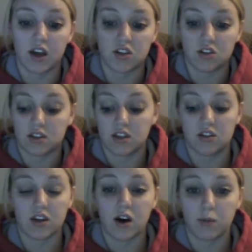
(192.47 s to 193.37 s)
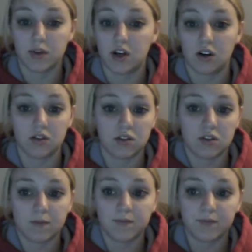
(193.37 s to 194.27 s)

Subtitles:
agencies to help adults.